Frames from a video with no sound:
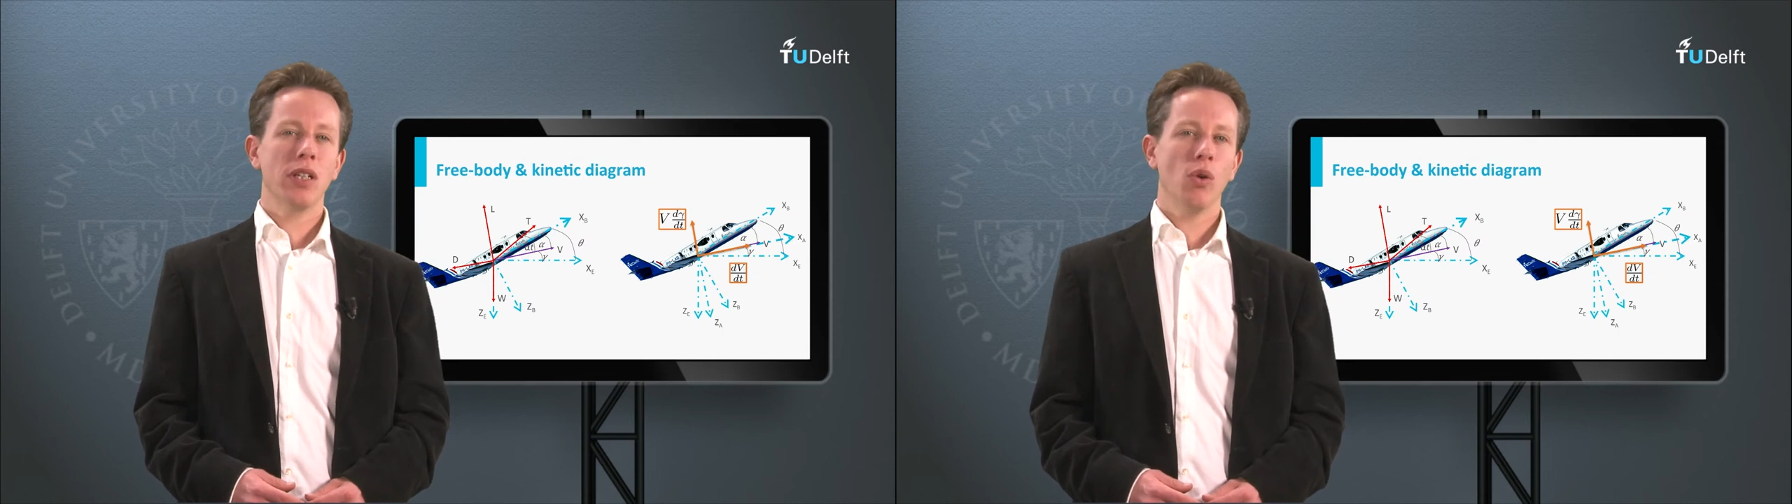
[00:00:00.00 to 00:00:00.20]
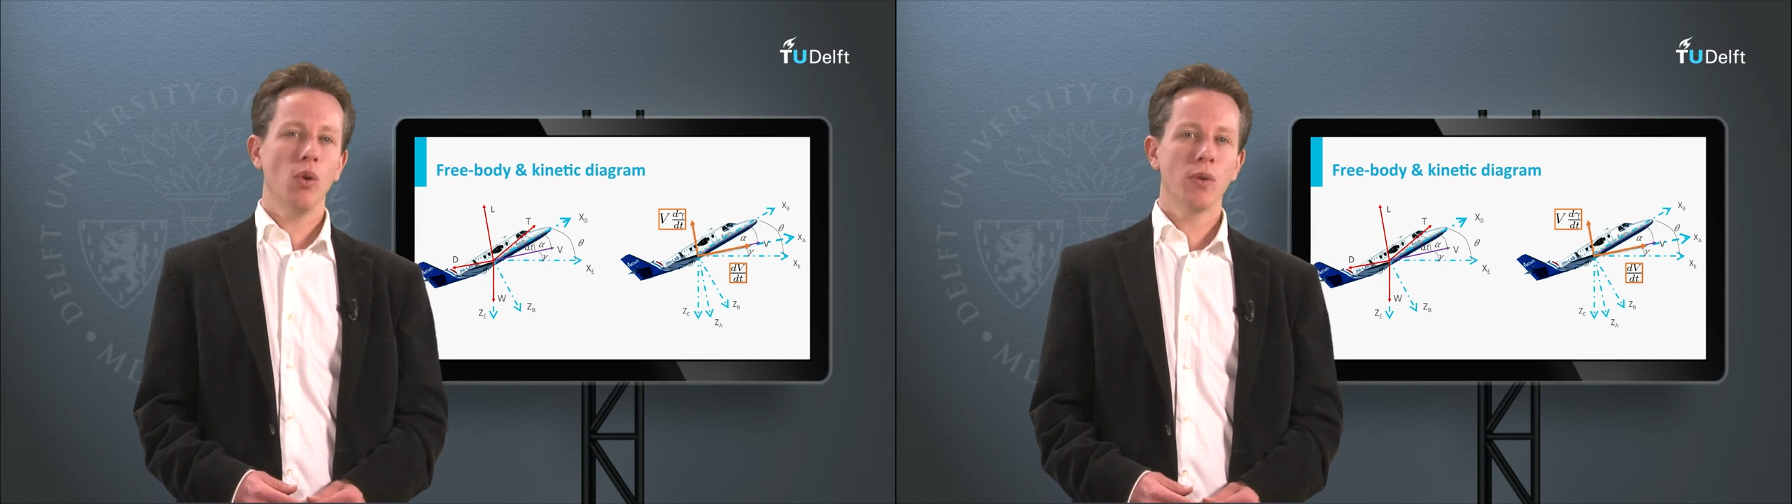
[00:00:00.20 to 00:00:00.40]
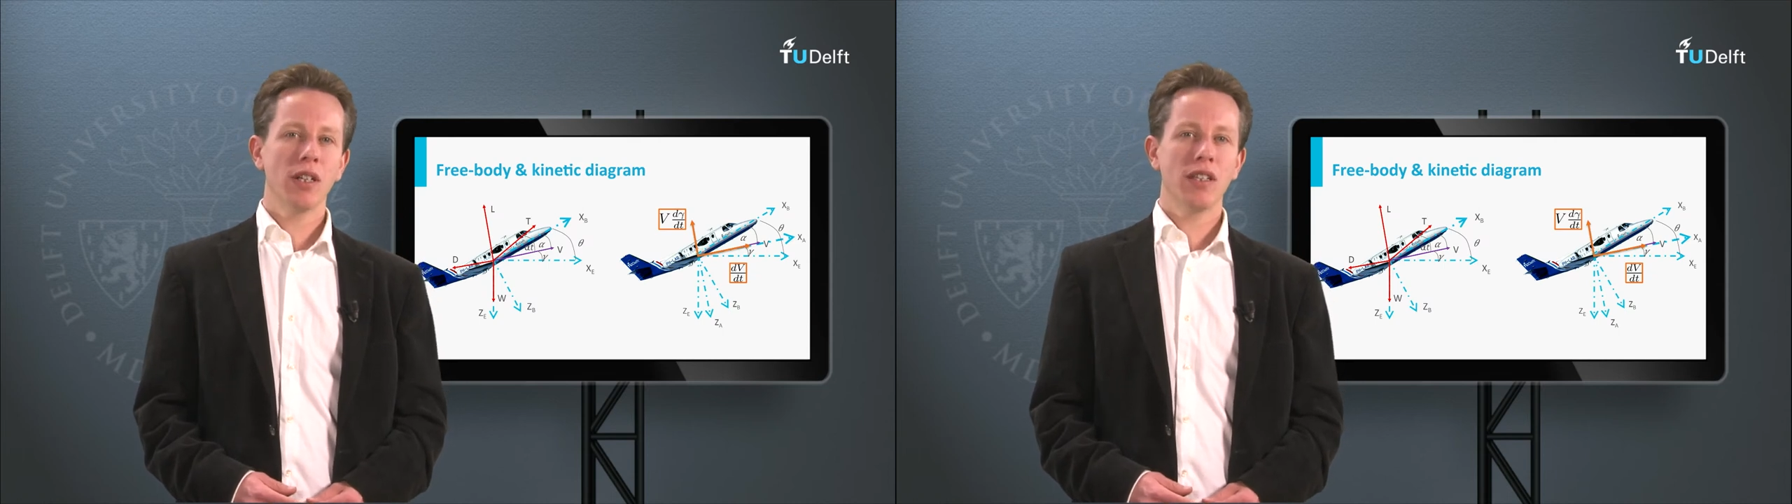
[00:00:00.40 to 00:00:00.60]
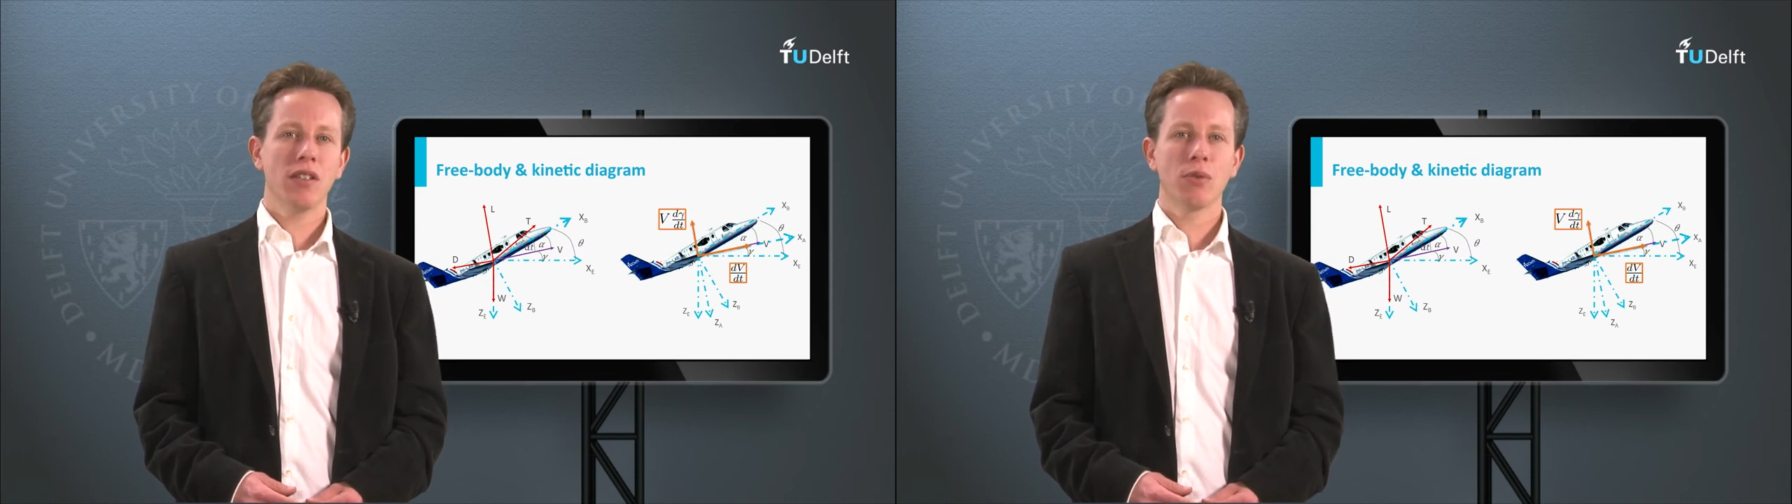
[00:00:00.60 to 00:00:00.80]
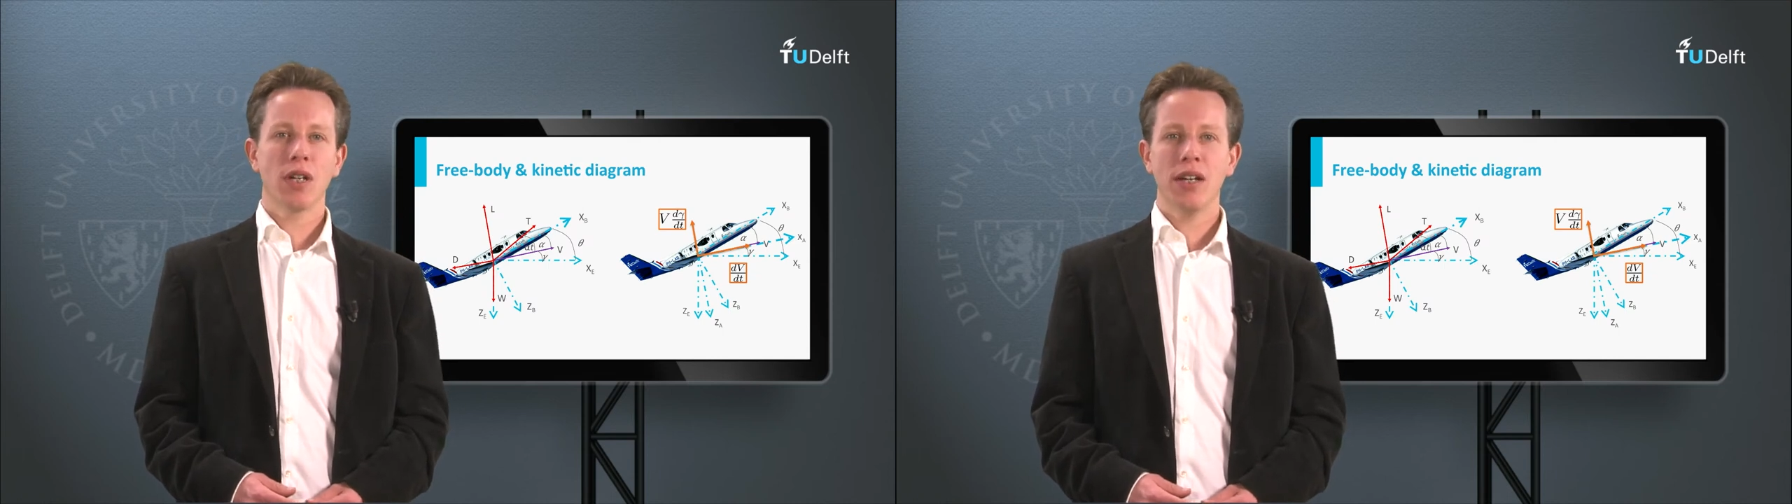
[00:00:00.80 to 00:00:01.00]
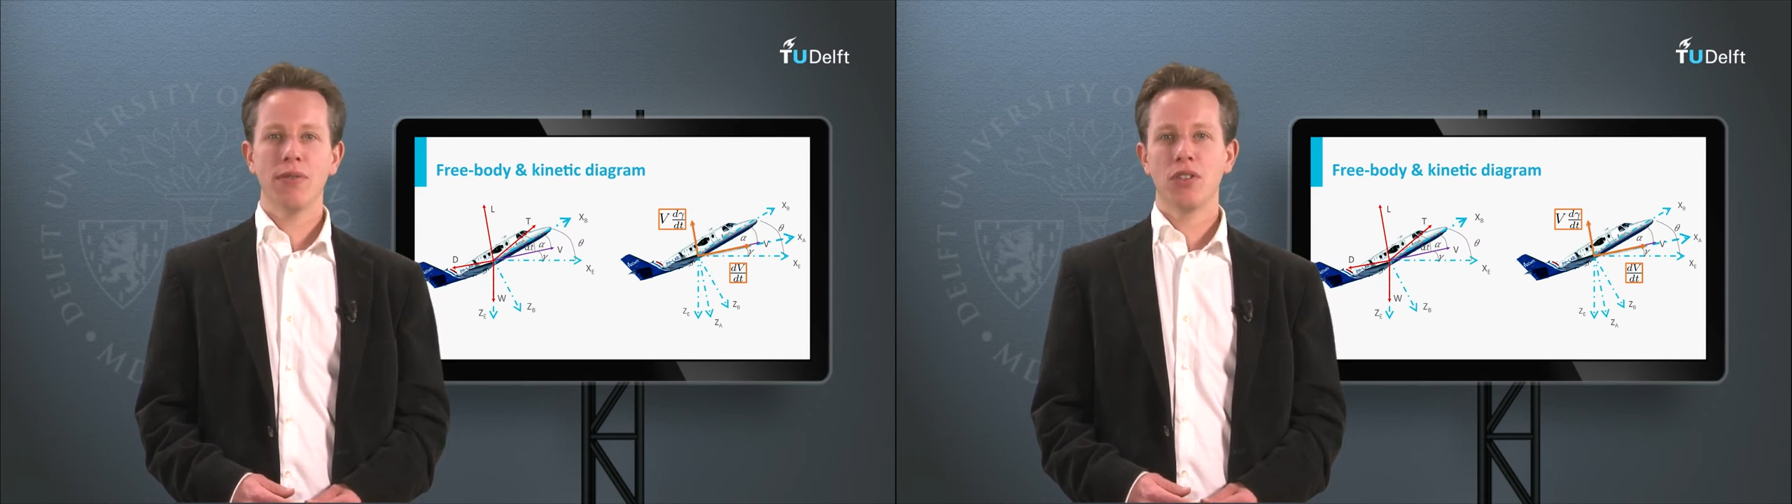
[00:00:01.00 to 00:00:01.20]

we already derived